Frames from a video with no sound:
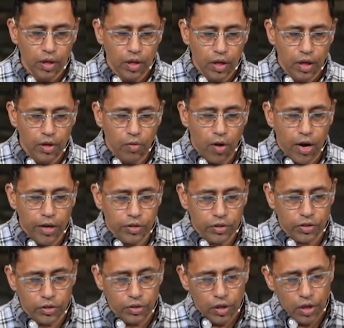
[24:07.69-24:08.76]
He
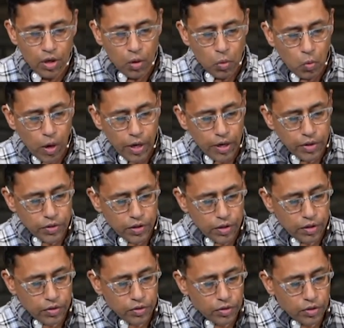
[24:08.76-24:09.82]
writes, One
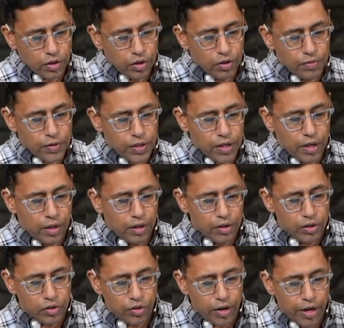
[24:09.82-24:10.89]
incident serves to
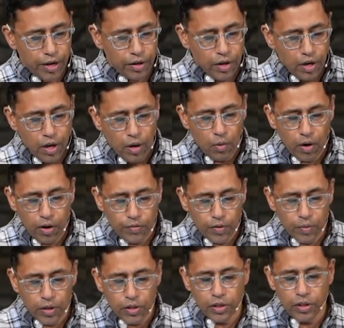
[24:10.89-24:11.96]
illustrate one of the
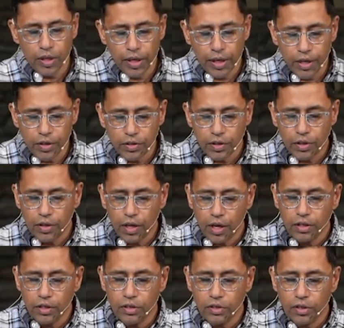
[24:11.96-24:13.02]
mysterious and
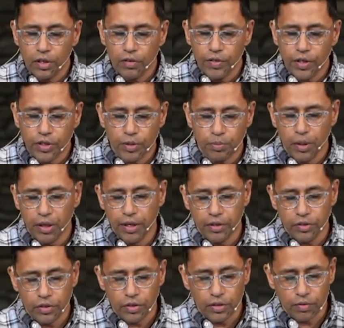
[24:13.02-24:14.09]
undeserved
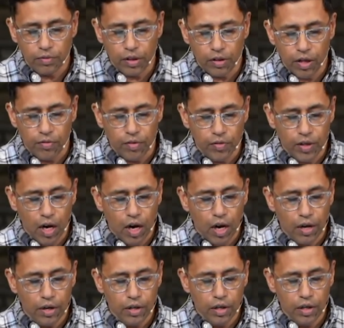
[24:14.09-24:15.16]
experiences of the love of God.